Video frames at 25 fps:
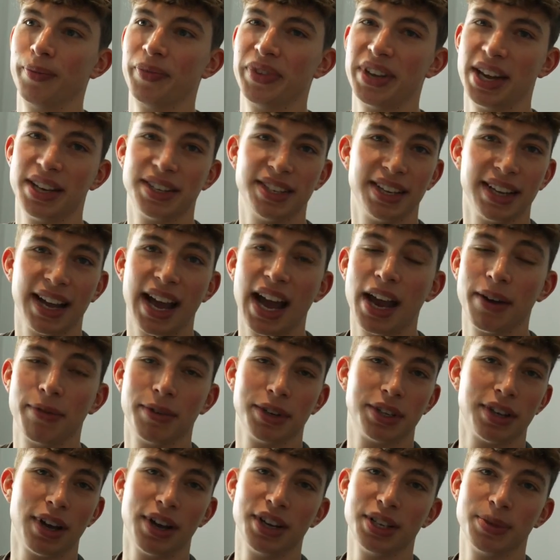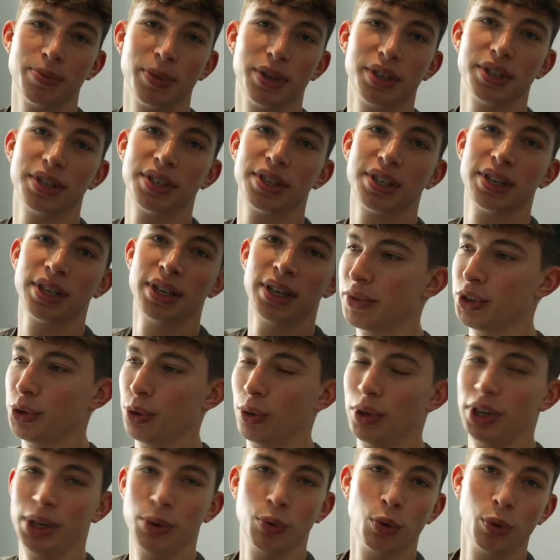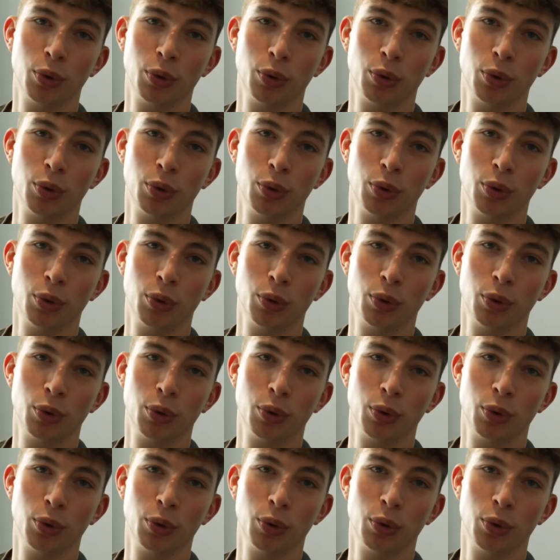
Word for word: testing advertisements. Shortly,